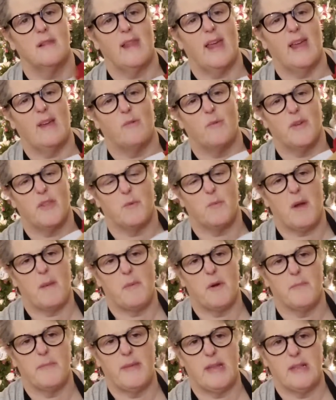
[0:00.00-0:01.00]
like where the
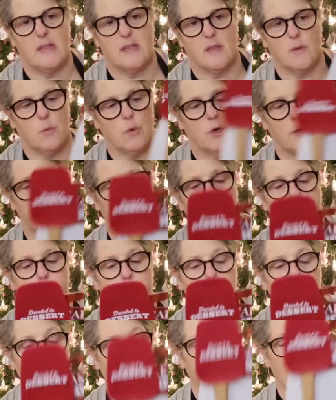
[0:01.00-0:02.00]
rubber meets the wood.
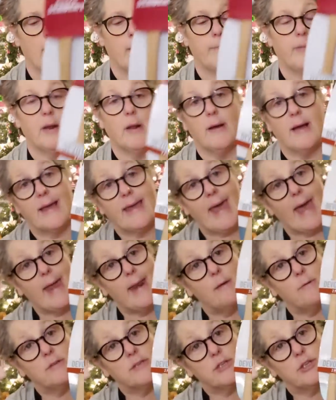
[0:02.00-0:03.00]
But it,
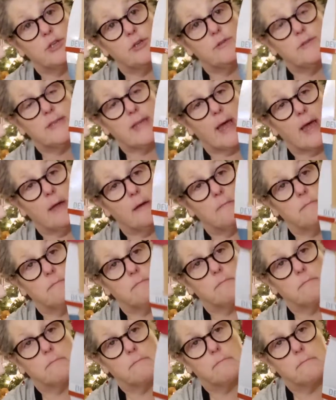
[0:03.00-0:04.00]
again, it was a two set.
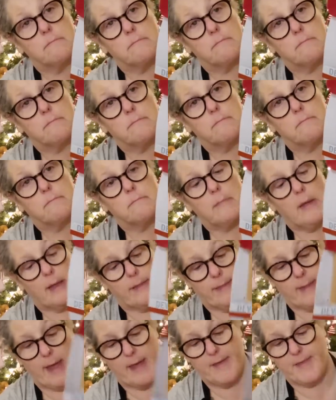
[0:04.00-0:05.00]

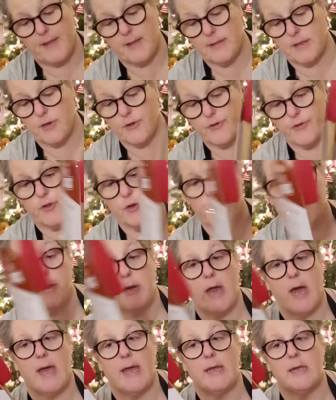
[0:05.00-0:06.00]
And I think they're super
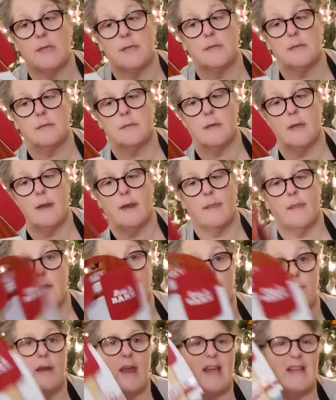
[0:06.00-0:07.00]
nice, and
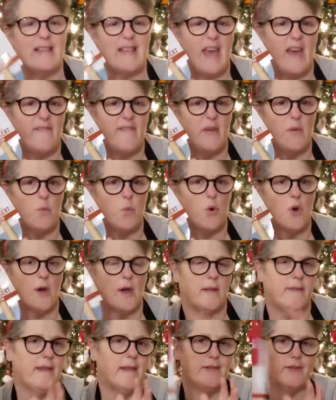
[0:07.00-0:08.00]
they're nice heavy
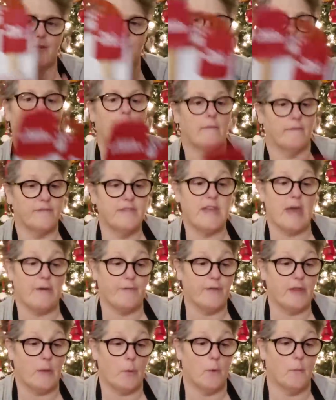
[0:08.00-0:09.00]
wood. These are de
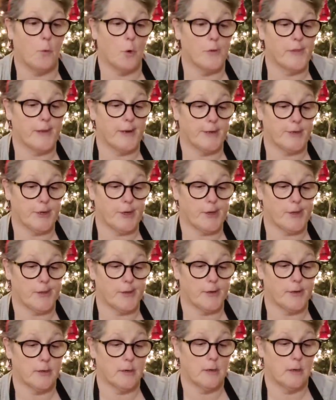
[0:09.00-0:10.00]
definitely were more than a
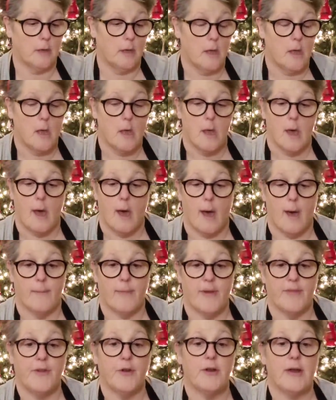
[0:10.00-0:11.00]
dollar, uh,
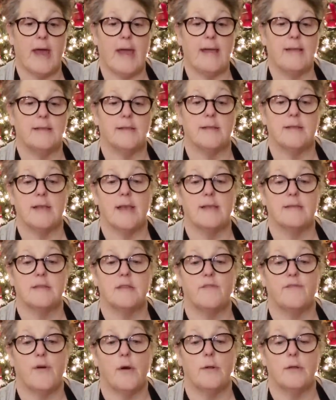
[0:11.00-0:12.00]
but they're nice. It says
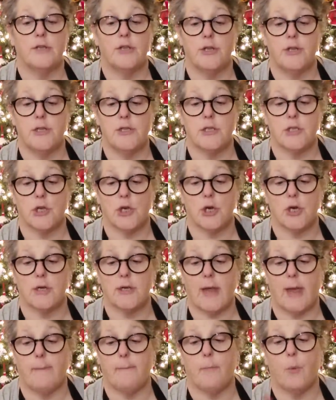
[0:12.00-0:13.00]
devoted to
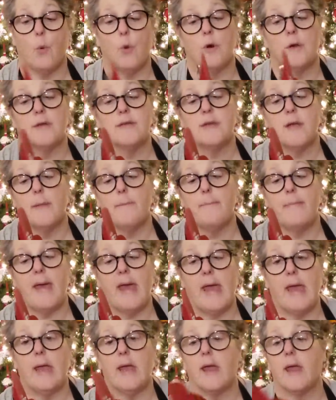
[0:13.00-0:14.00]
dessert and born to
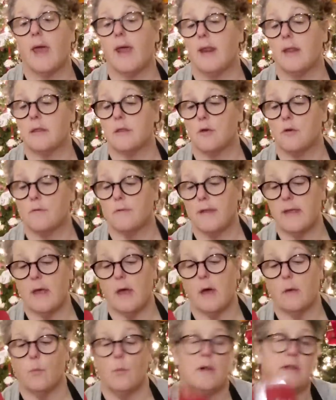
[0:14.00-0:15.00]
bake, and it's only
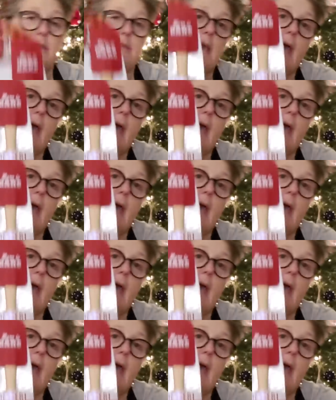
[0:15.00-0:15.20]
on one